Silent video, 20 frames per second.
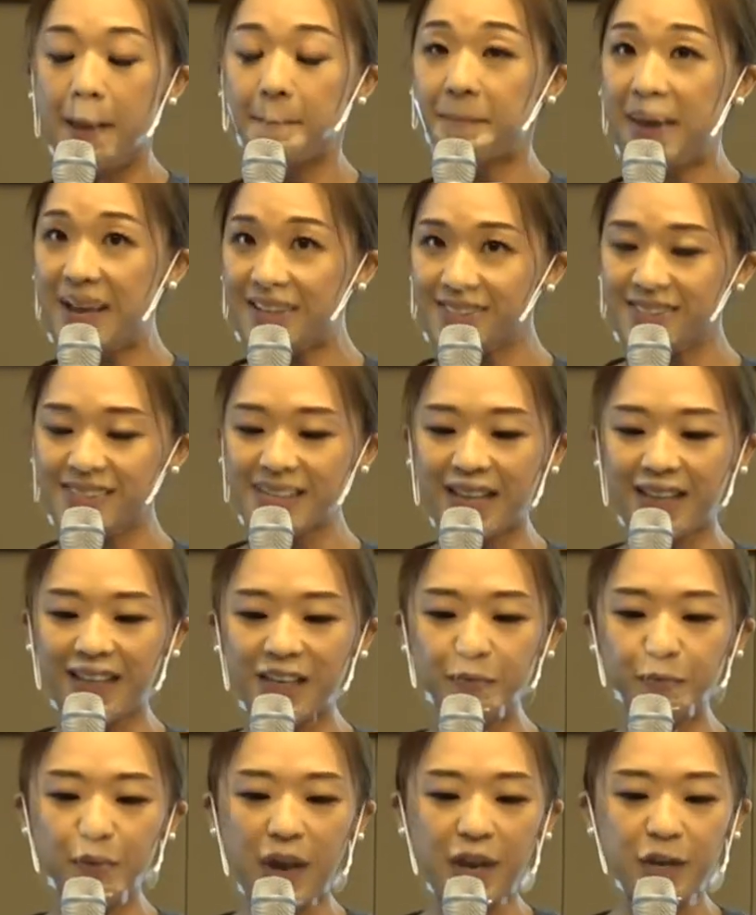
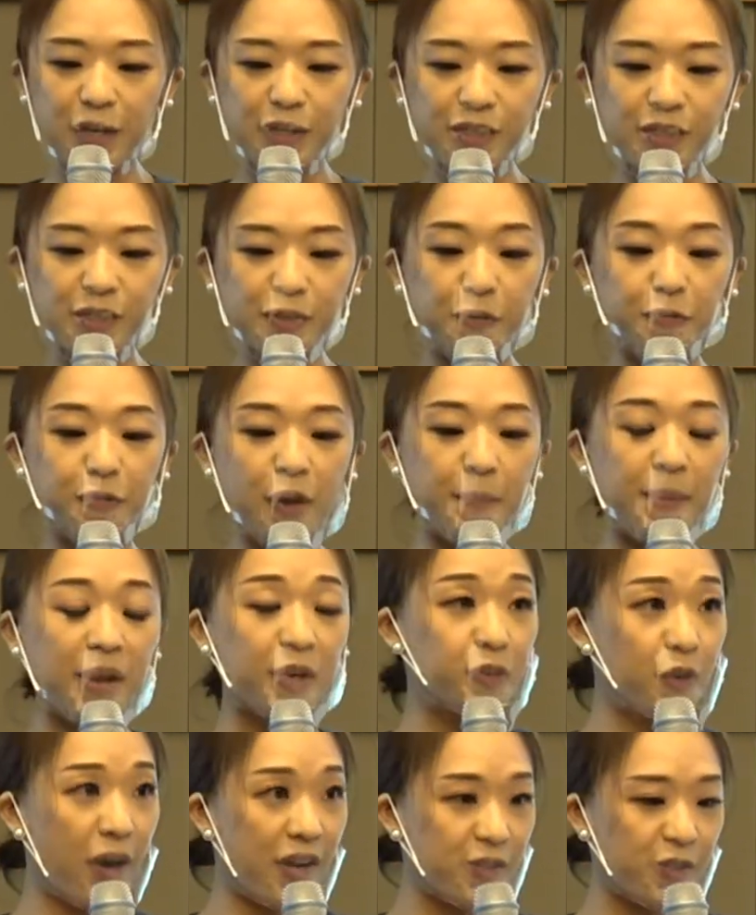best-selling writers from
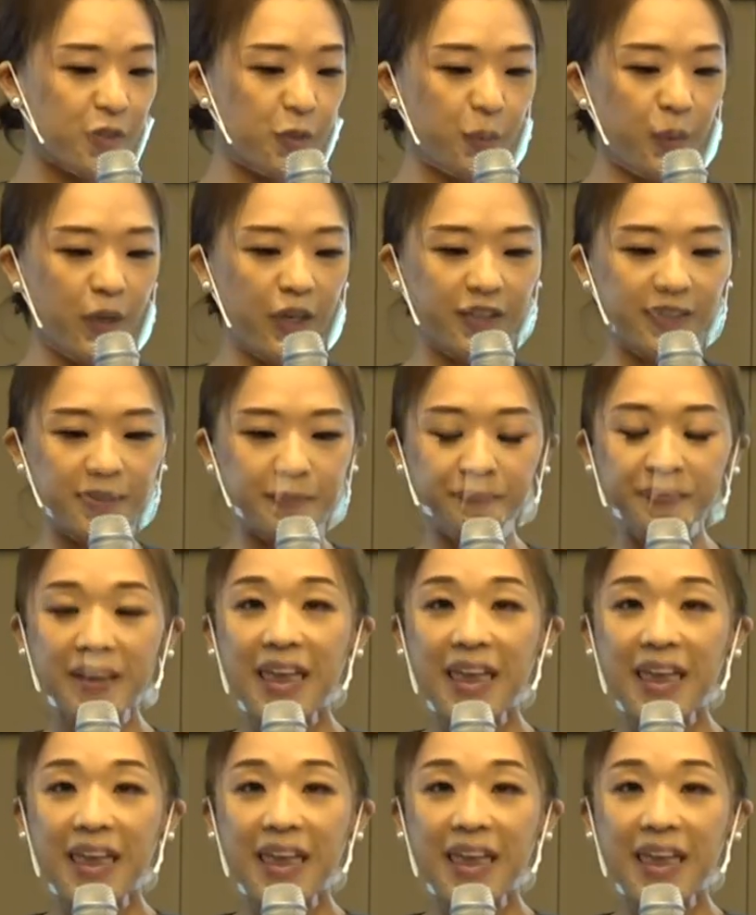across the world.